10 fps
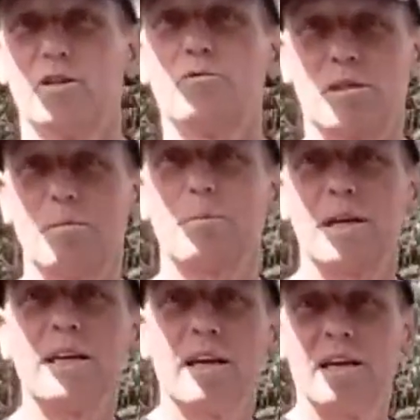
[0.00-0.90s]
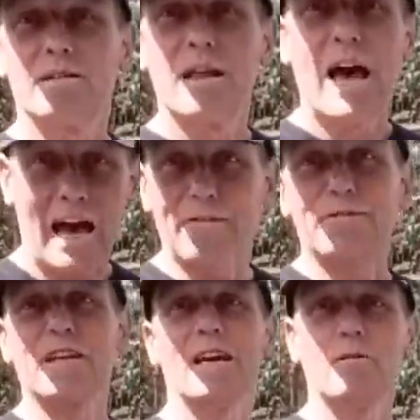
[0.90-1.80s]
You simply have
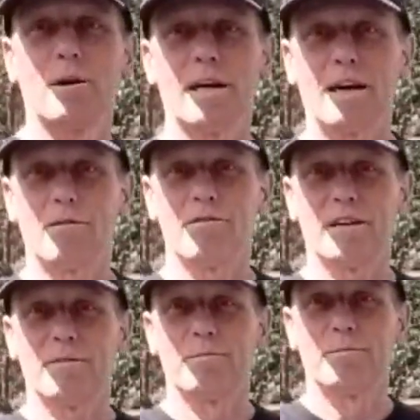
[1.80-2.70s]
to get your way out of it.